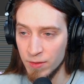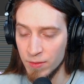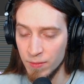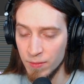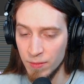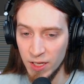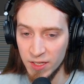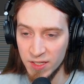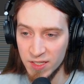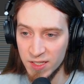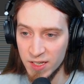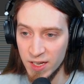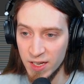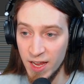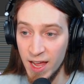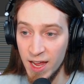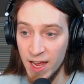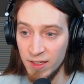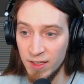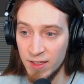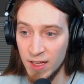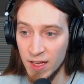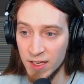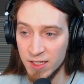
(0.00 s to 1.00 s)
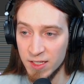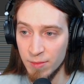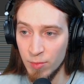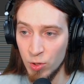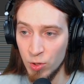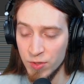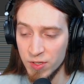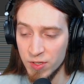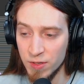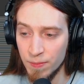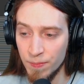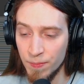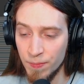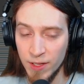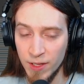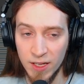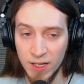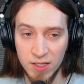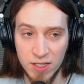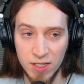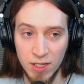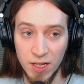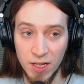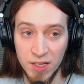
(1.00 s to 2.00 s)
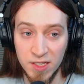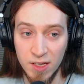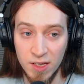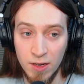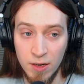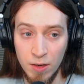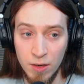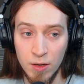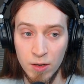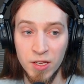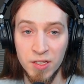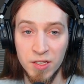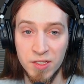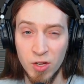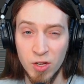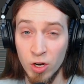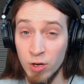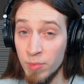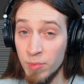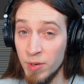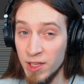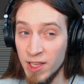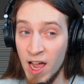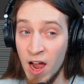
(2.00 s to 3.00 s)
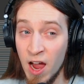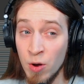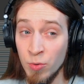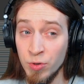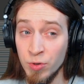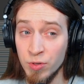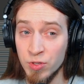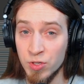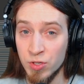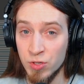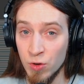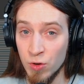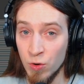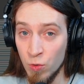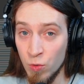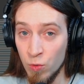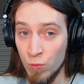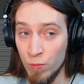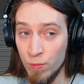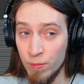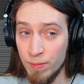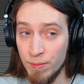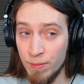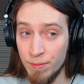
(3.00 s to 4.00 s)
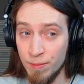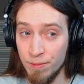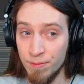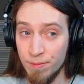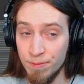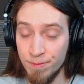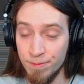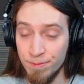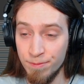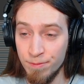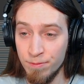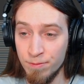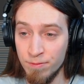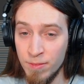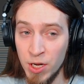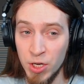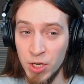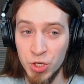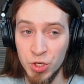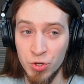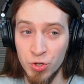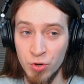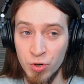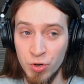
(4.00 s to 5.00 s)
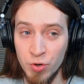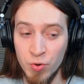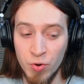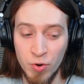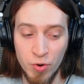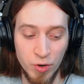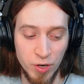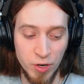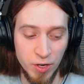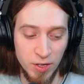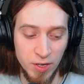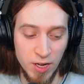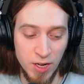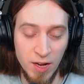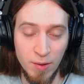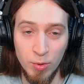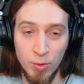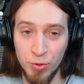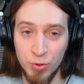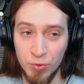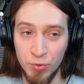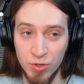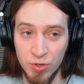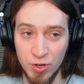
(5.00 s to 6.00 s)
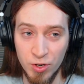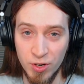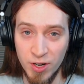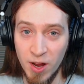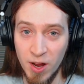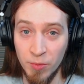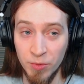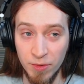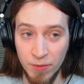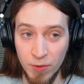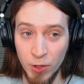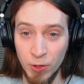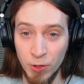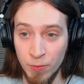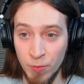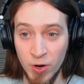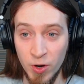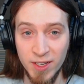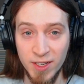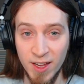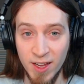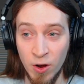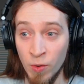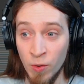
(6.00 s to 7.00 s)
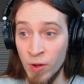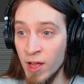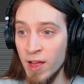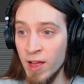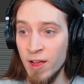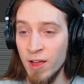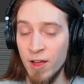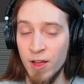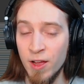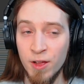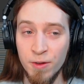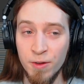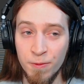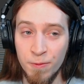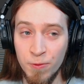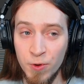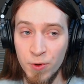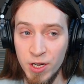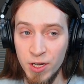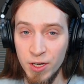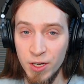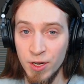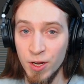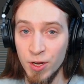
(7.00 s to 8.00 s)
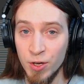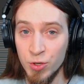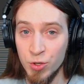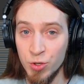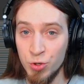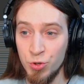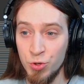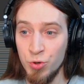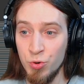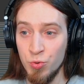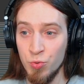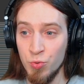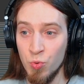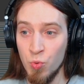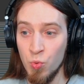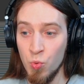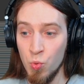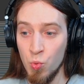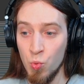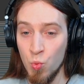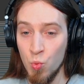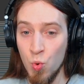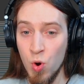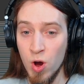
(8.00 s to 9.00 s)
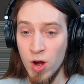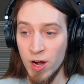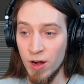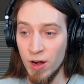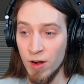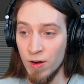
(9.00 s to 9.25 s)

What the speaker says: let's say 8 decibels. Let's listen. It's going to be loud, so make sure you're able to turn down the volume right now. 3, 2, 1.